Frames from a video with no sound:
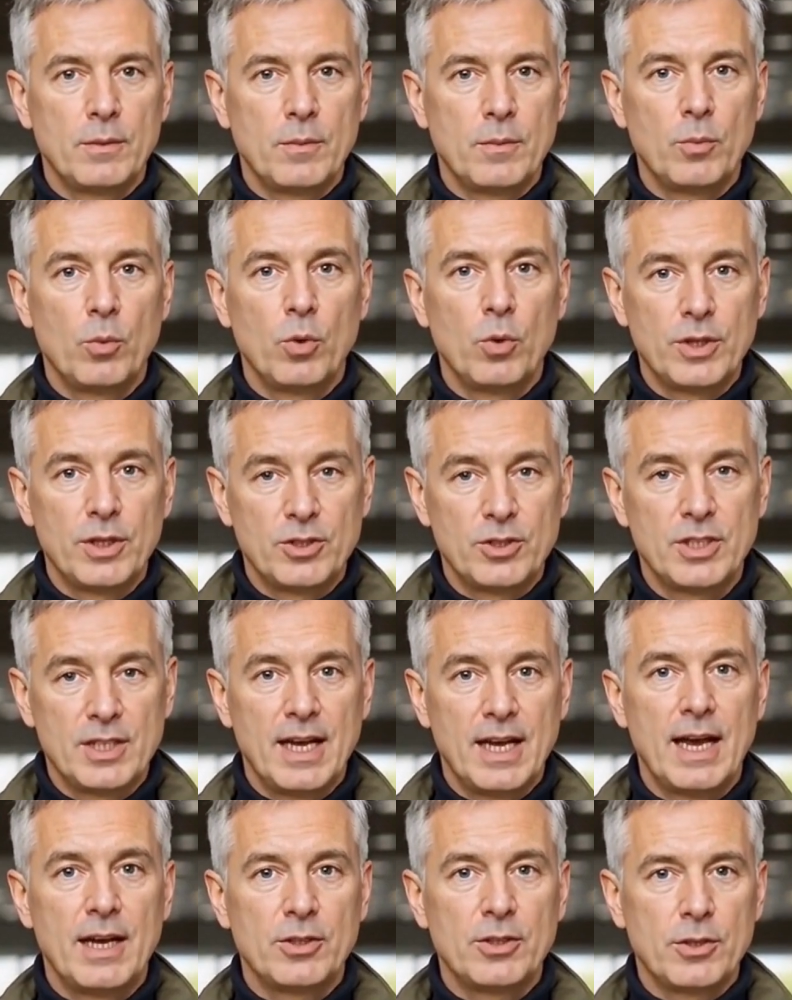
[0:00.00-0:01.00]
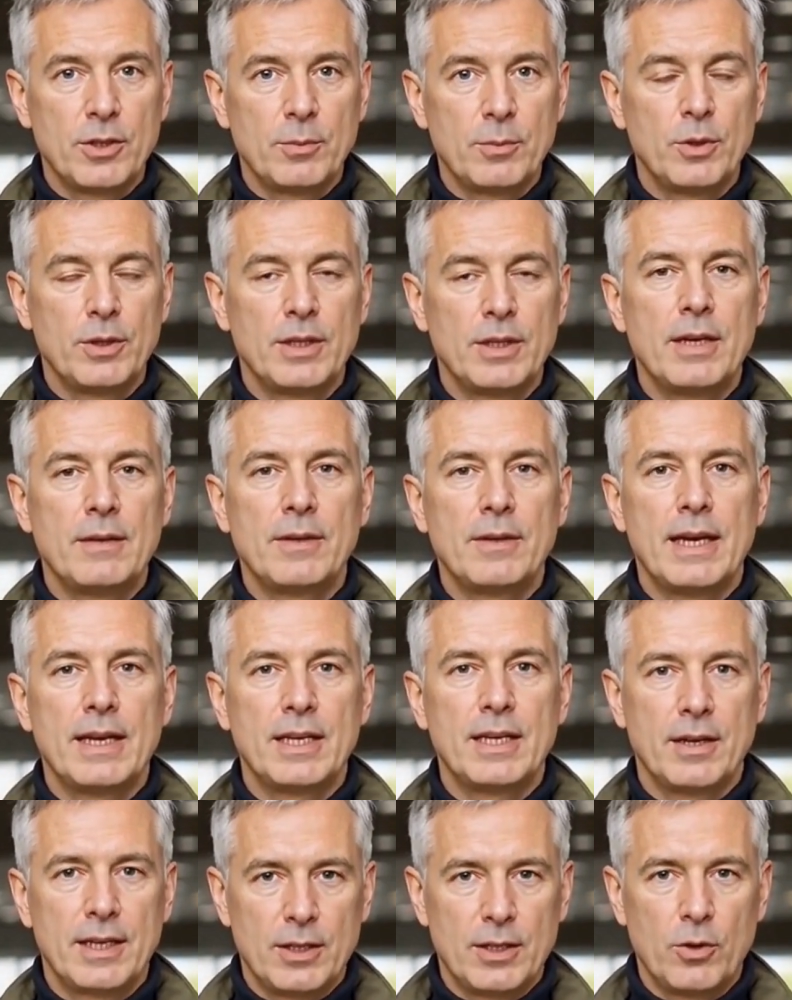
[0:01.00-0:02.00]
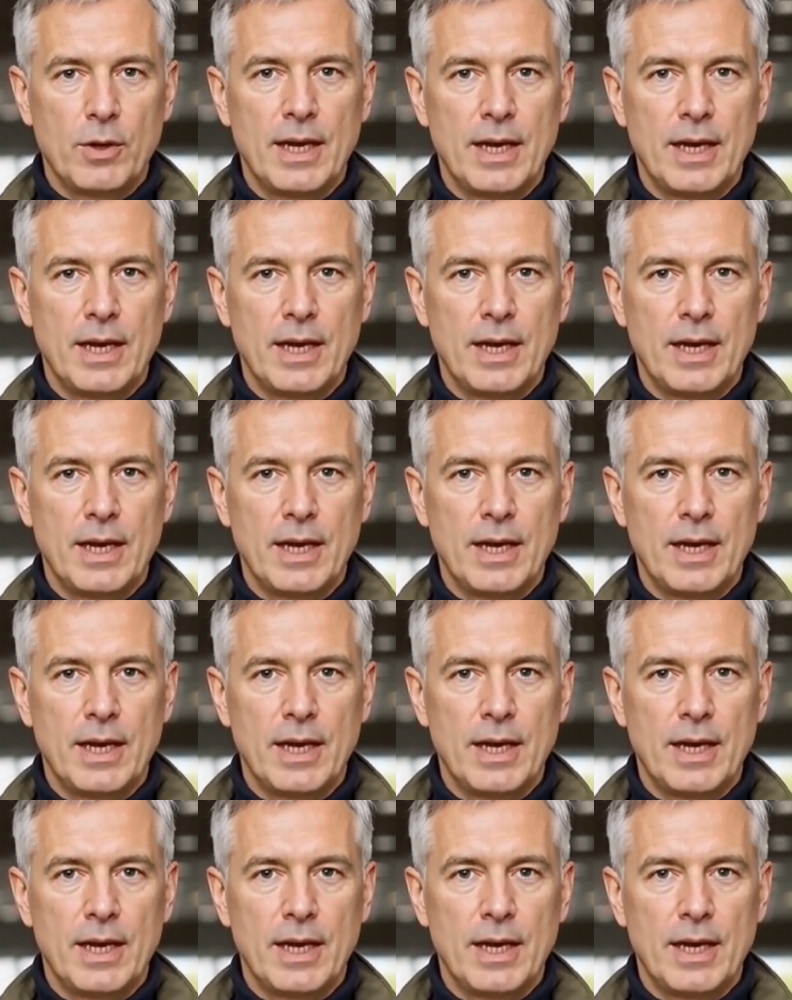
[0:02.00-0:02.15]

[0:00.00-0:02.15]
Or did she actually believe that illegal